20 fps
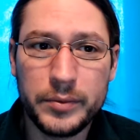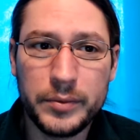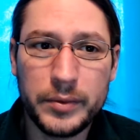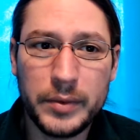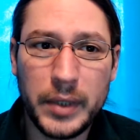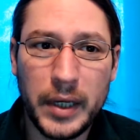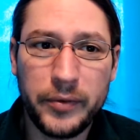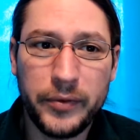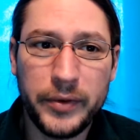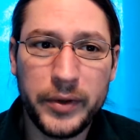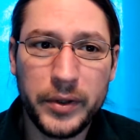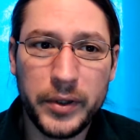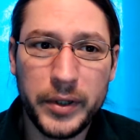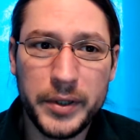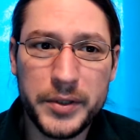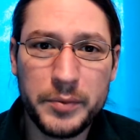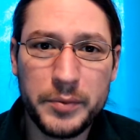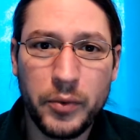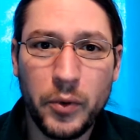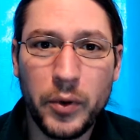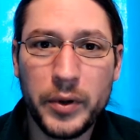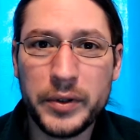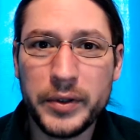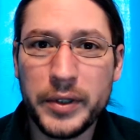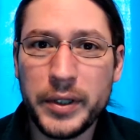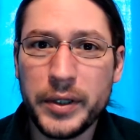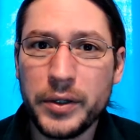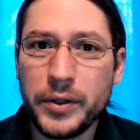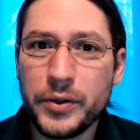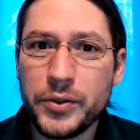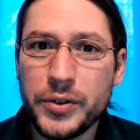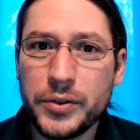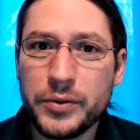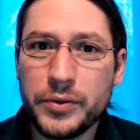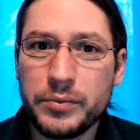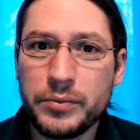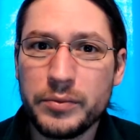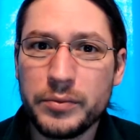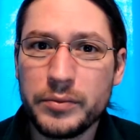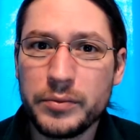I feel it's important that you should
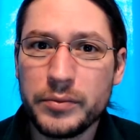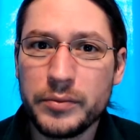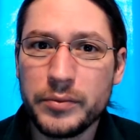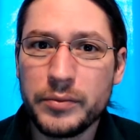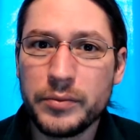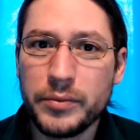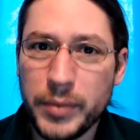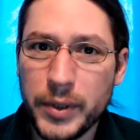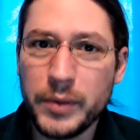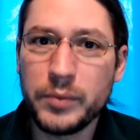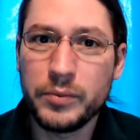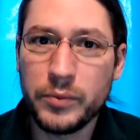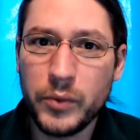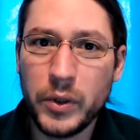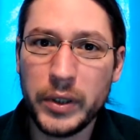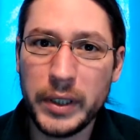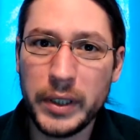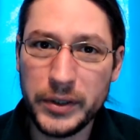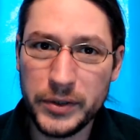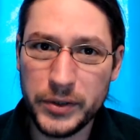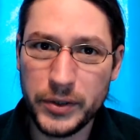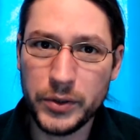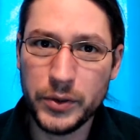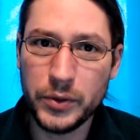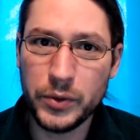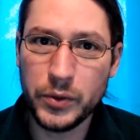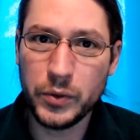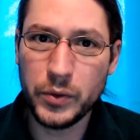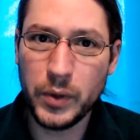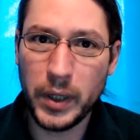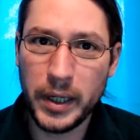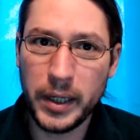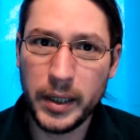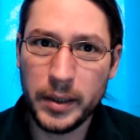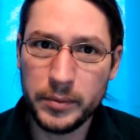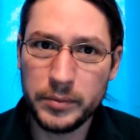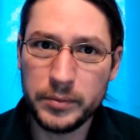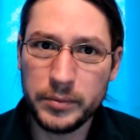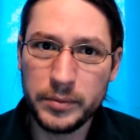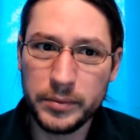be willing
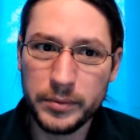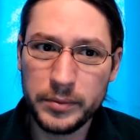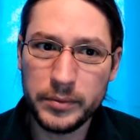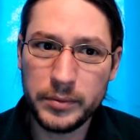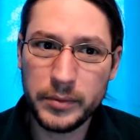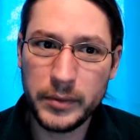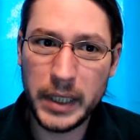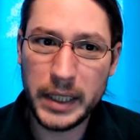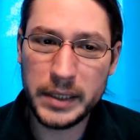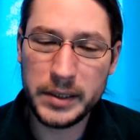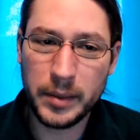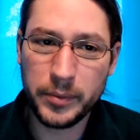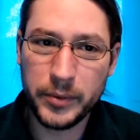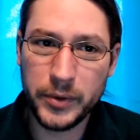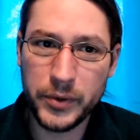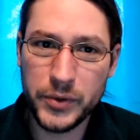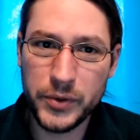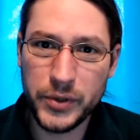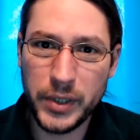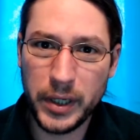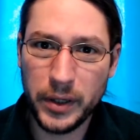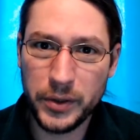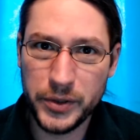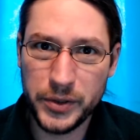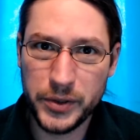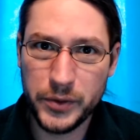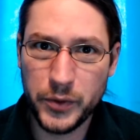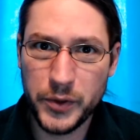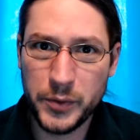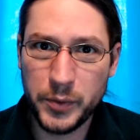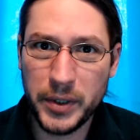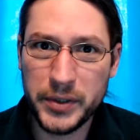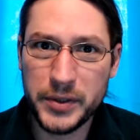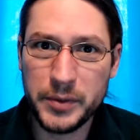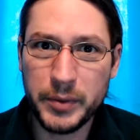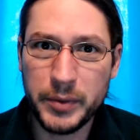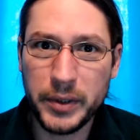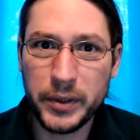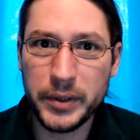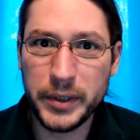to accept those challenges and
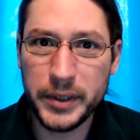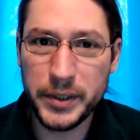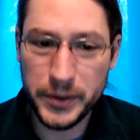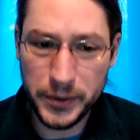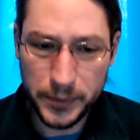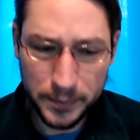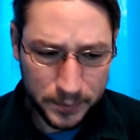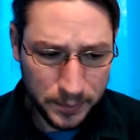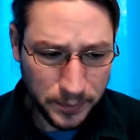responsibilities.